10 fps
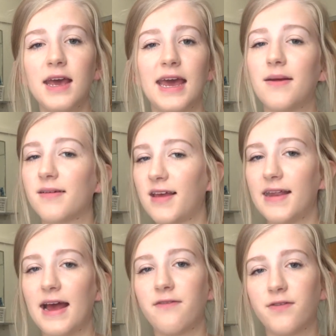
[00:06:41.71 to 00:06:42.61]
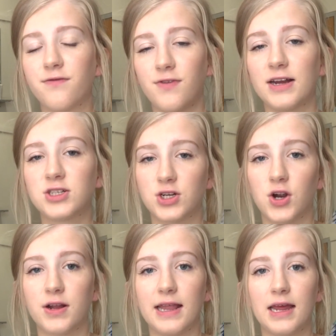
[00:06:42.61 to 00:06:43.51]
and I'm excited to have a fresh
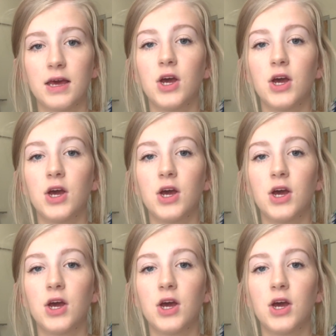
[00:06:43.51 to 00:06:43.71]
start and like